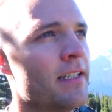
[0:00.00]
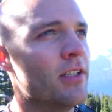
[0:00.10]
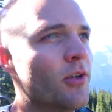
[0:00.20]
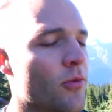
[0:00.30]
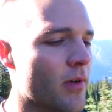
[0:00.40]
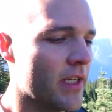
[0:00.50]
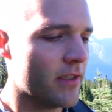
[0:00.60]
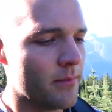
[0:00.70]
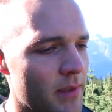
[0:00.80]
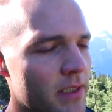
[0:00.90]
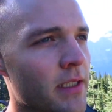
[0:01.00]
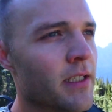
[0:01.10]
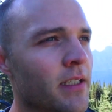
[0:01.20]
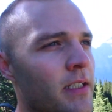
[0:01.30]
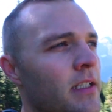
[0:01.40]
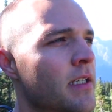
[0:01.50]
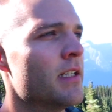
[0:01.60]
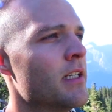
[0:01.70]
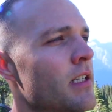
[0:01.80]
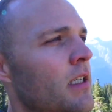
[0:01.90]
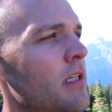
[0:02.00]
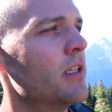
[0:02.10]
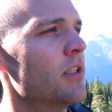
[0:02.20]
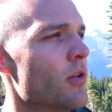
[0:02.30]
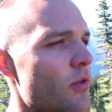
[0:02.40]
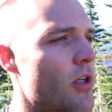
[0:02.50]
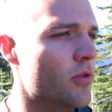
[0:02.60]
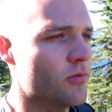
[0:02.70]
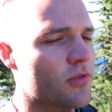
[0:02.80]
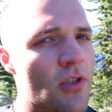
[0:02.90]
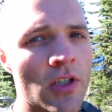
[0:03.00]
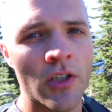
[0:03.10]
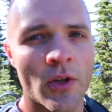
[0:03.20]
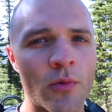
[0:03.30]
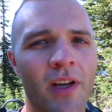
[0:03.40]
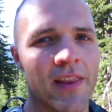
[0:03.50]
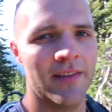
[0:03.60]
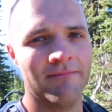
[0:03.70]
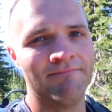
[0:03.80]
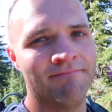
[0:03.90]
No ram, no goats, no nothing.